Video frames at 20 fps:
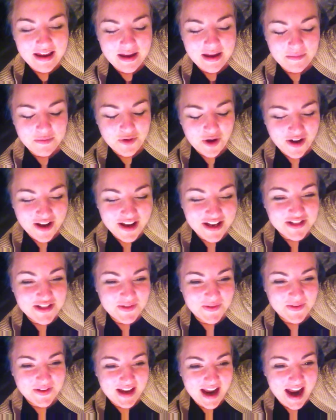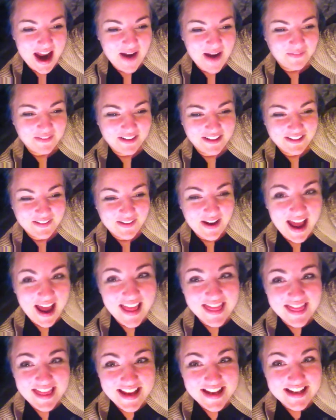talking to a camera
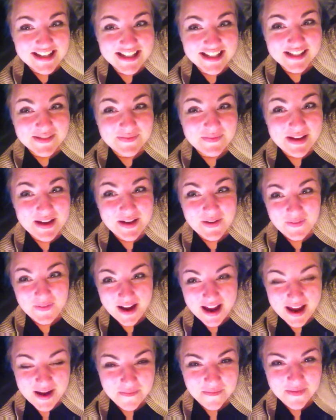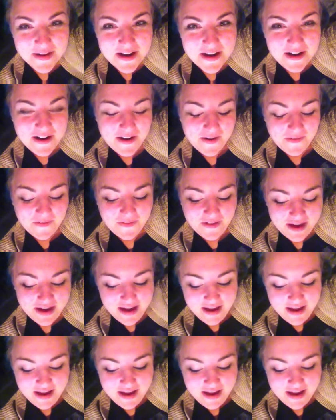and they just be quiet, but no,